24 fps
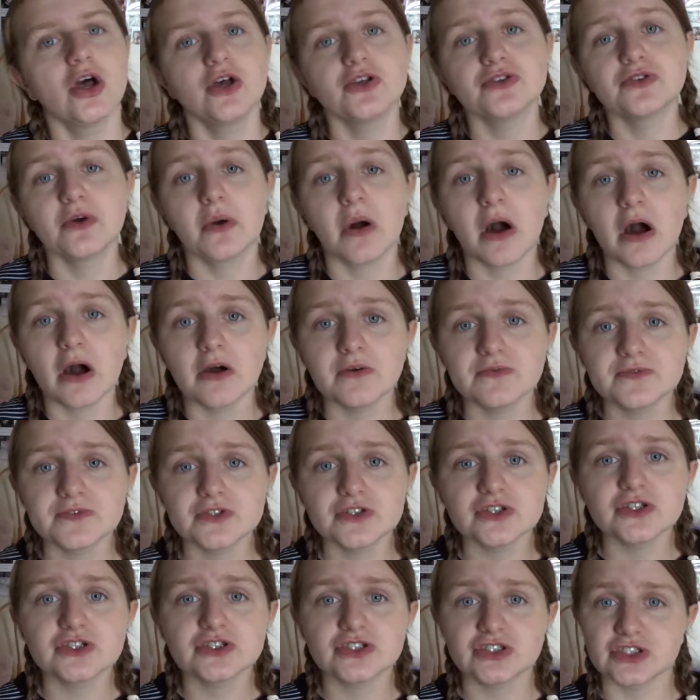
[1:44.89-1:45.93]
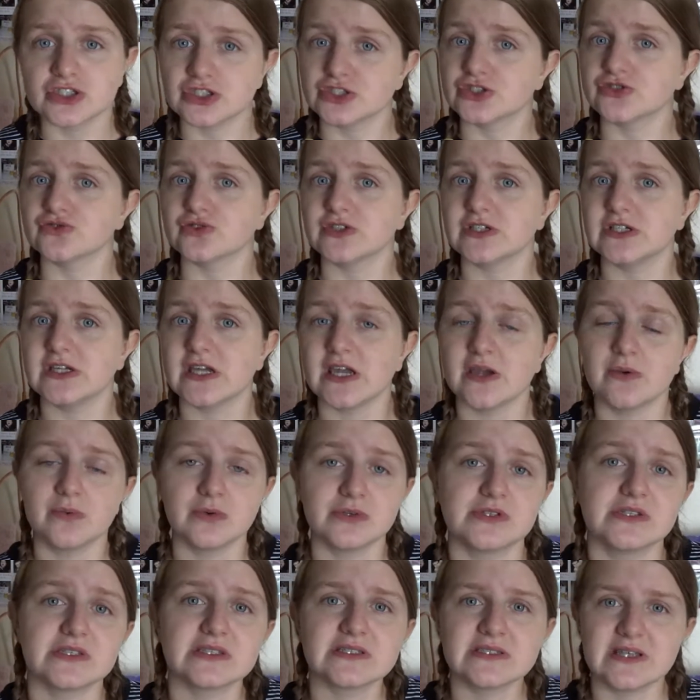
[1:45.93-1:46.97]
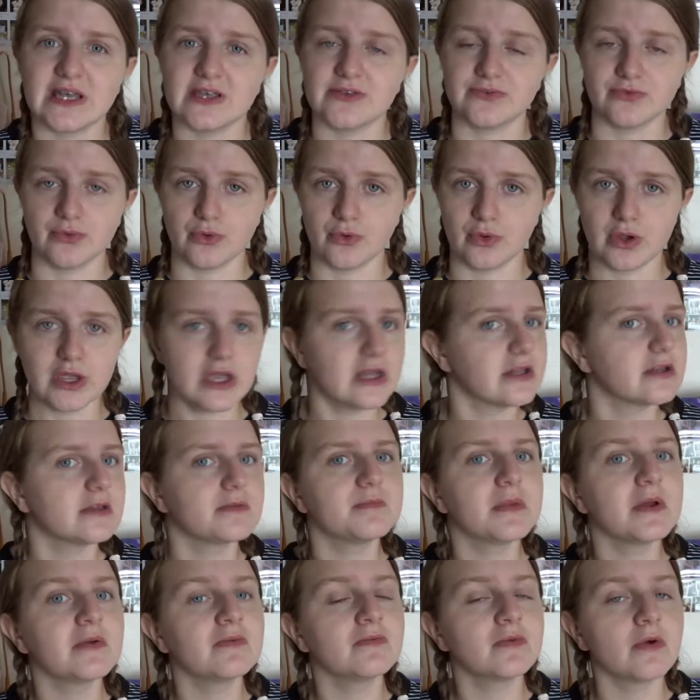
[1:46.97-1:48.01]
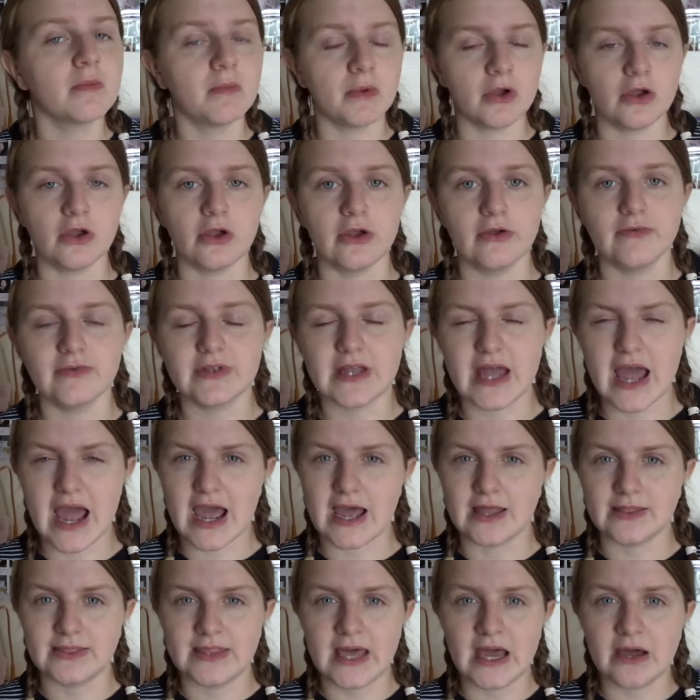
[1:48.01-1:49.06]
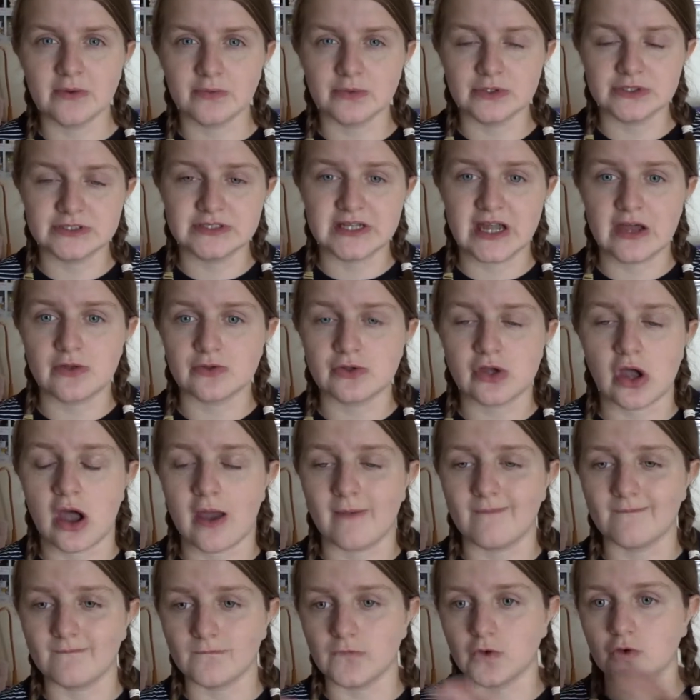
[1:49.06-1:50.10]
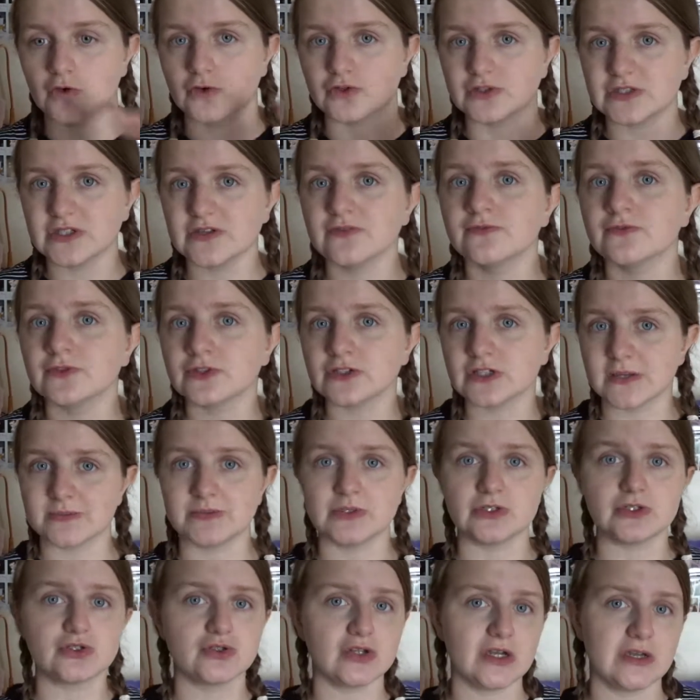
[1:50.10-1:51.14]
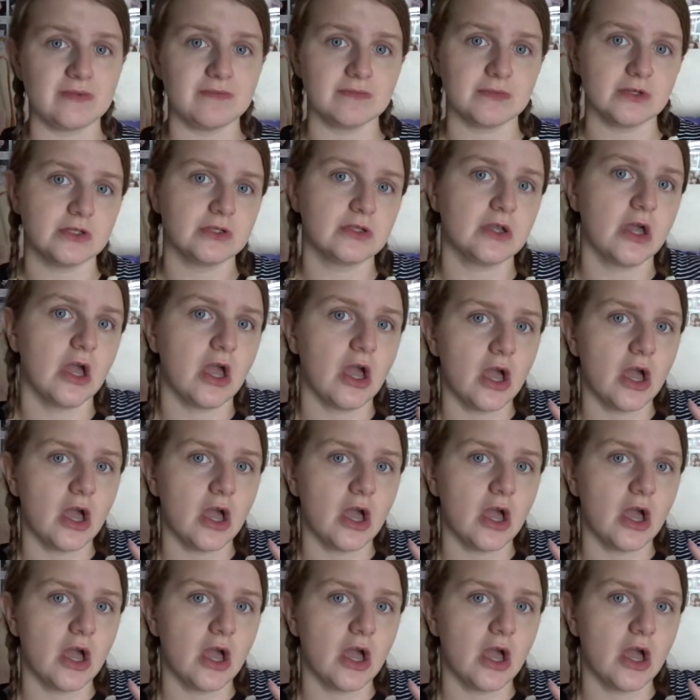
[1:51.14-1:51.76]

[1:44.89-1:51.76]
So after surgery, it was successful. It has been removed, and that was now time for different types of treatment